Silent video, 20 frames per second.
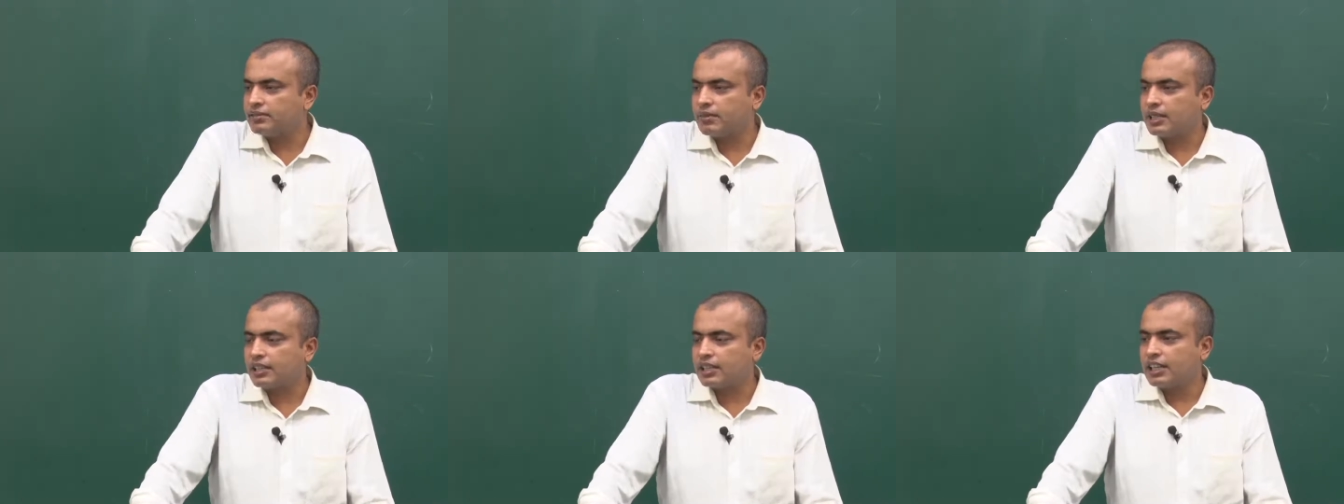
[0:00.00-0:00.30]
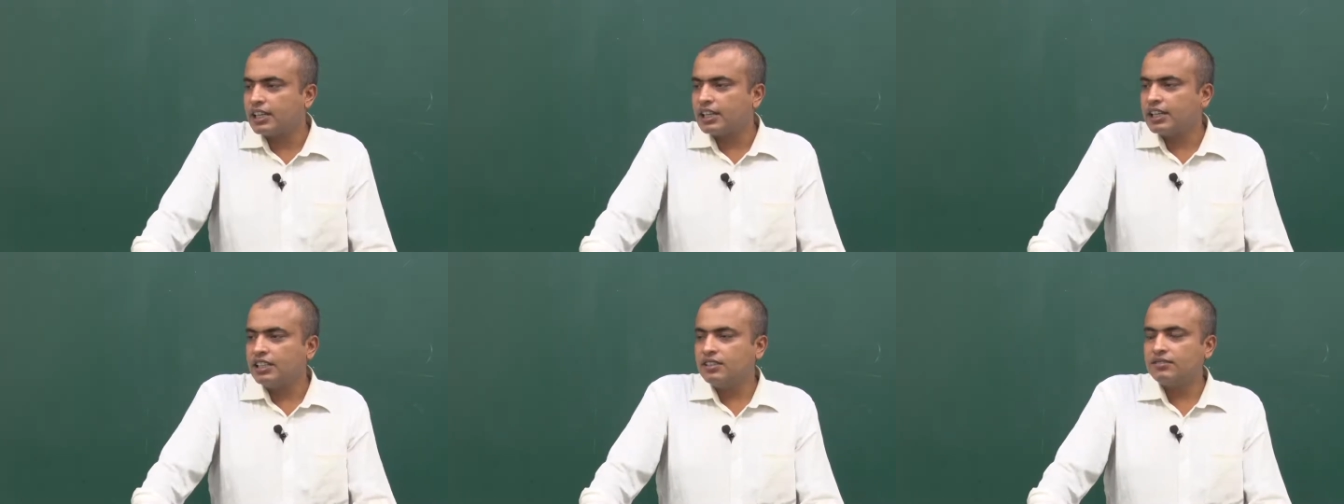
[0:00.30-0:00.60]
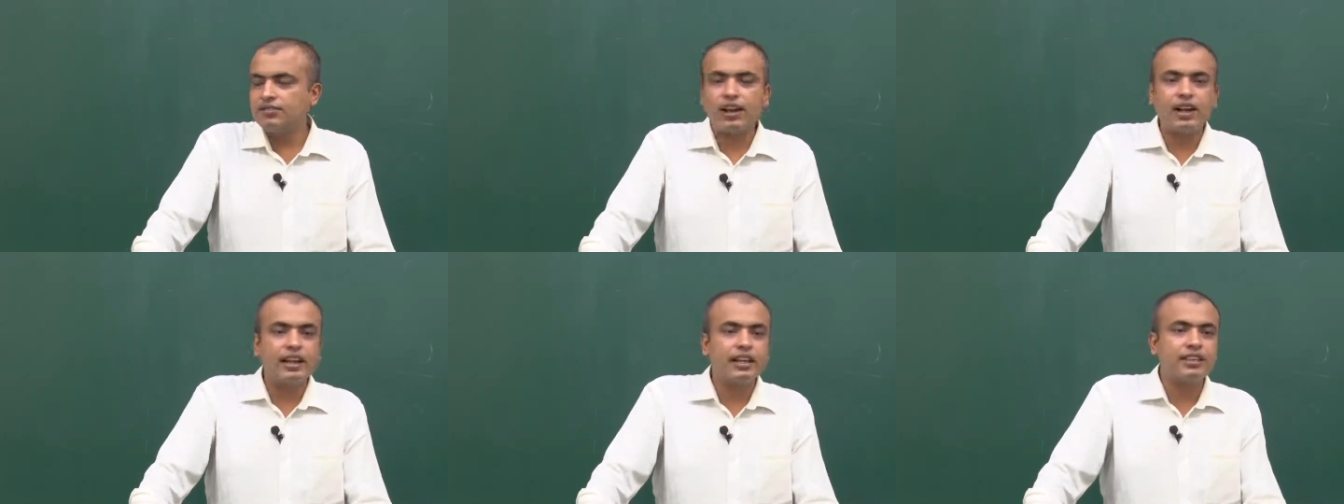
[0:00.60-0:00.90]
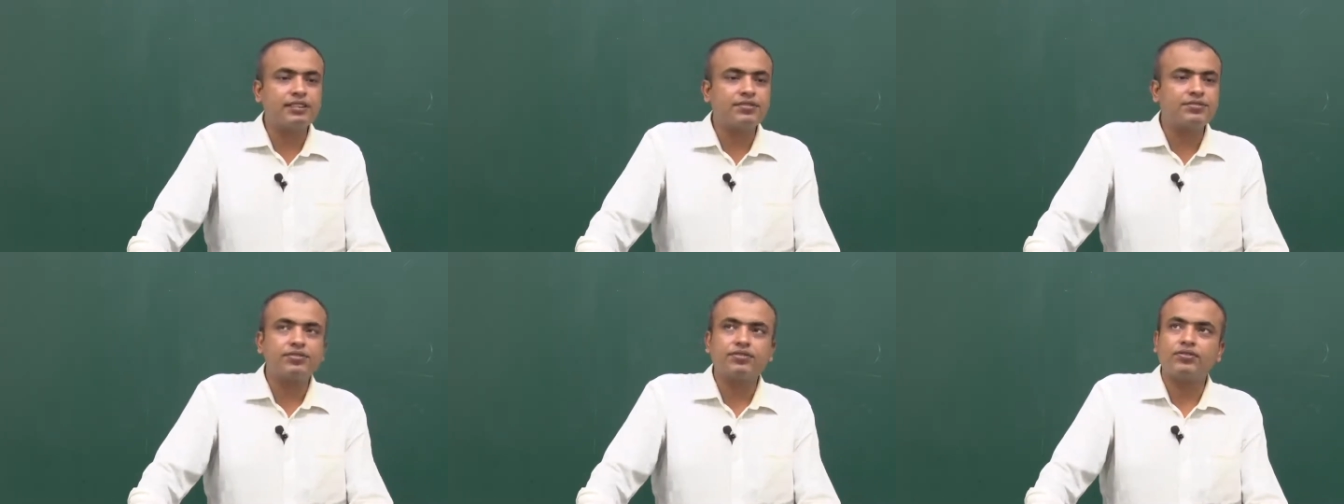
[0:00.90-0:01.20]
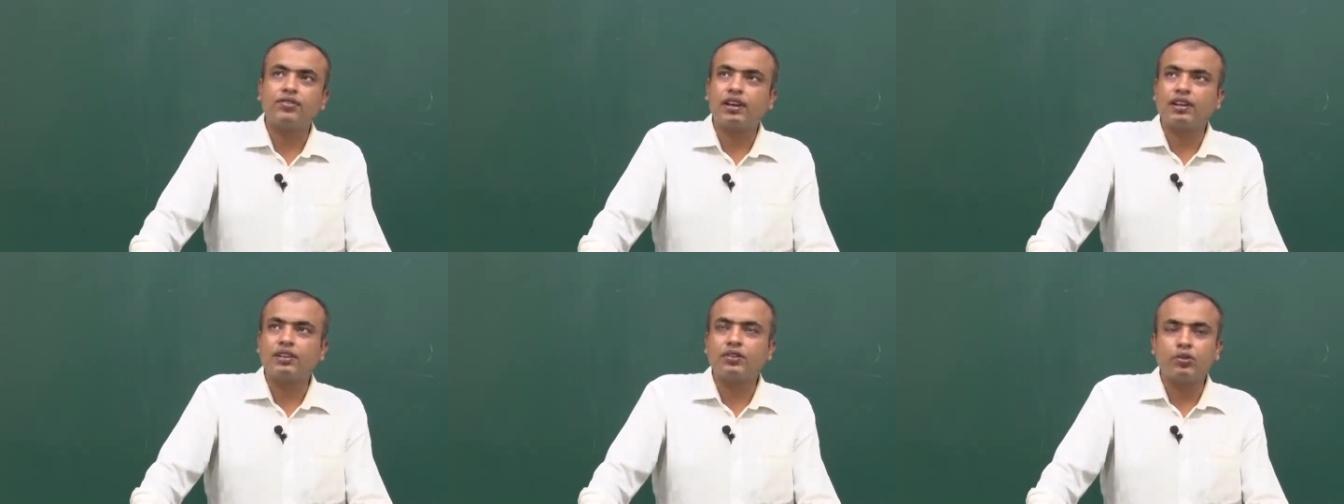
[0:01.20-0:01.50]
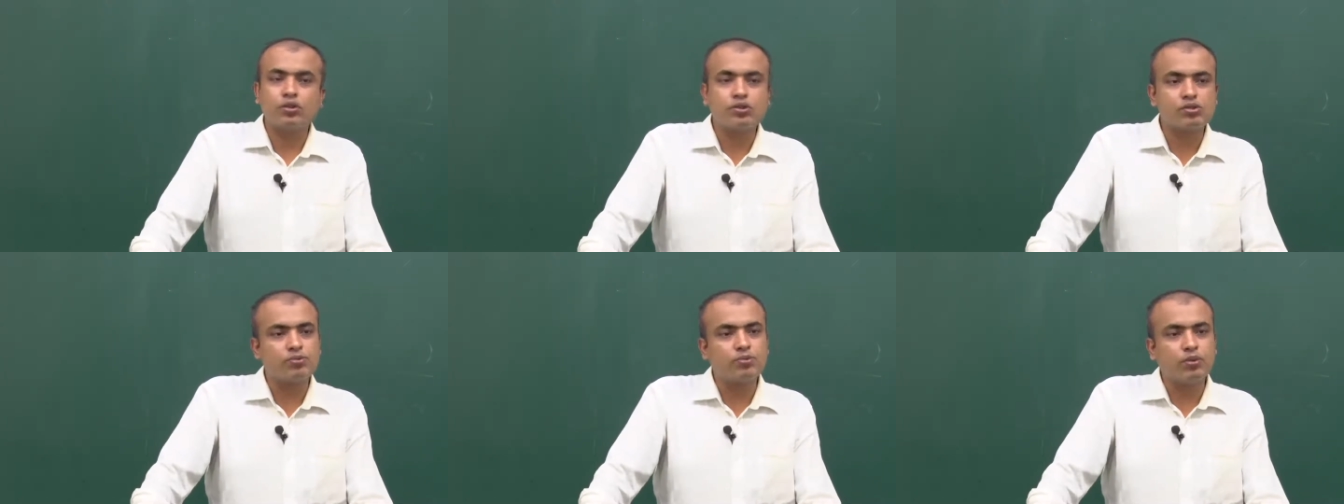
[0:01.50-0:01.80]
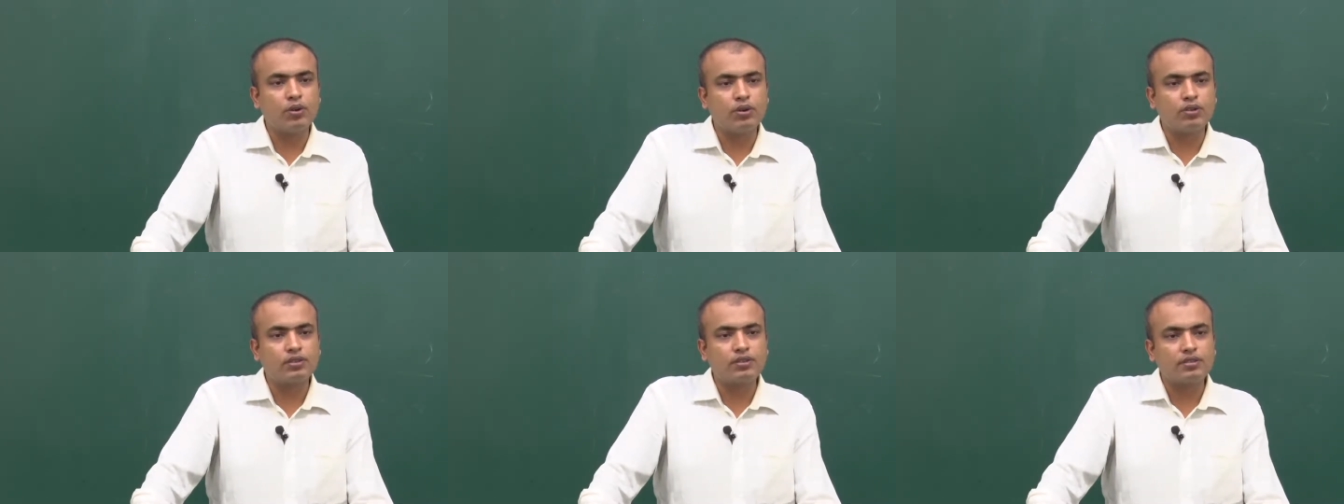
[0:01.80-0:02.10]
but if one knows
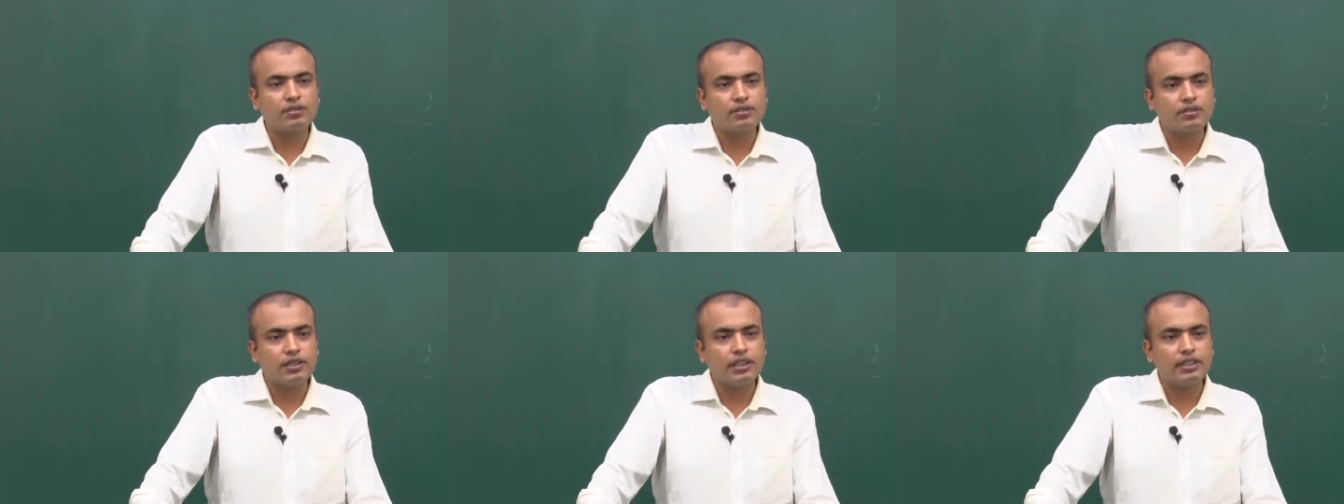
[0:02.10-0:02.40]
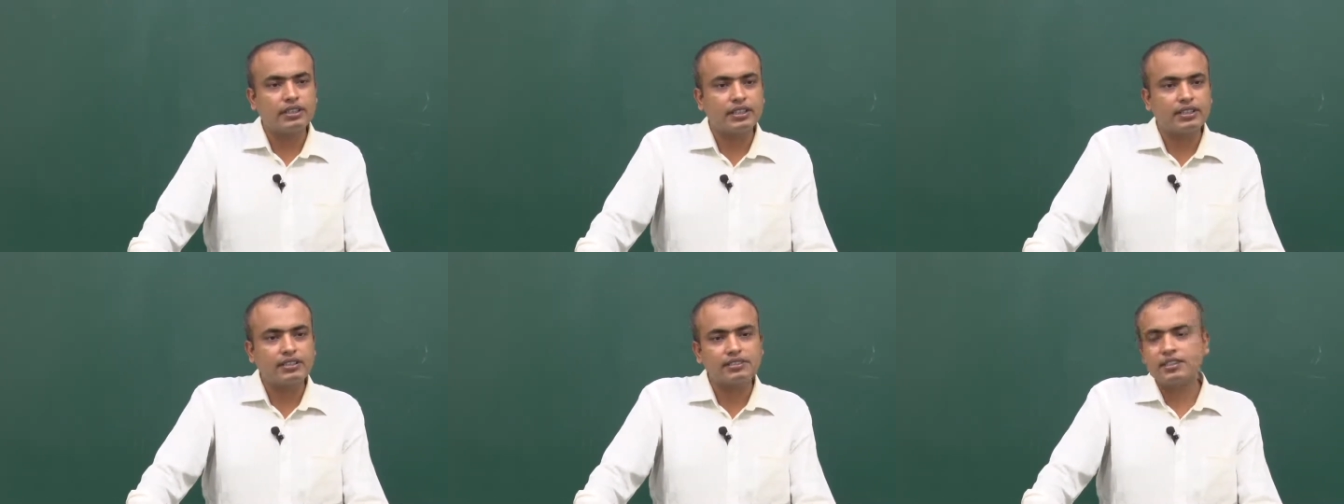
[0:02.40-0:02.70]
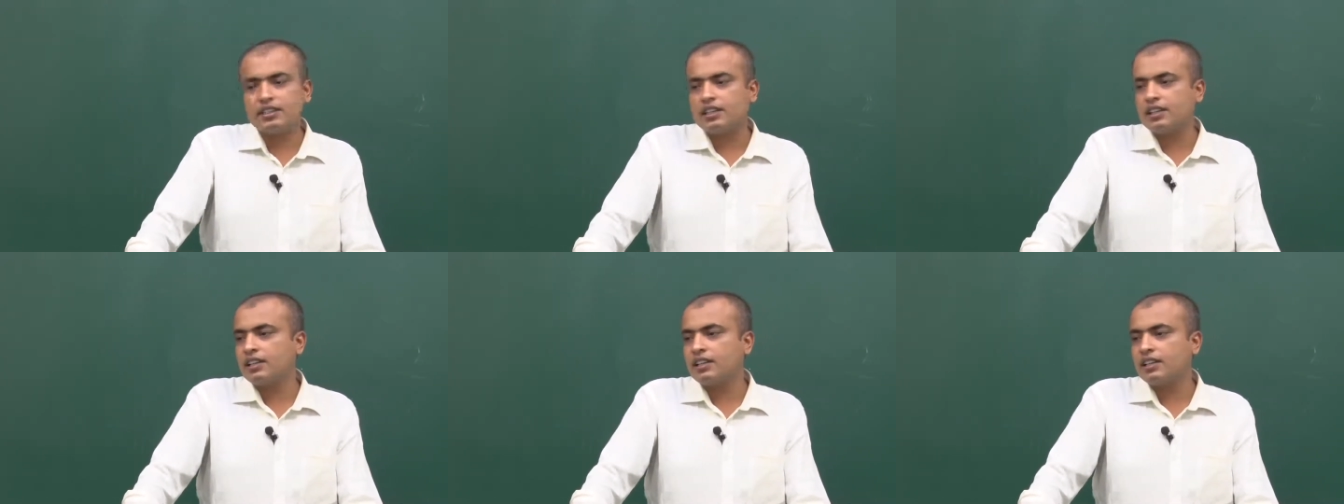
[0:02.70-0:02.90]
both, and there is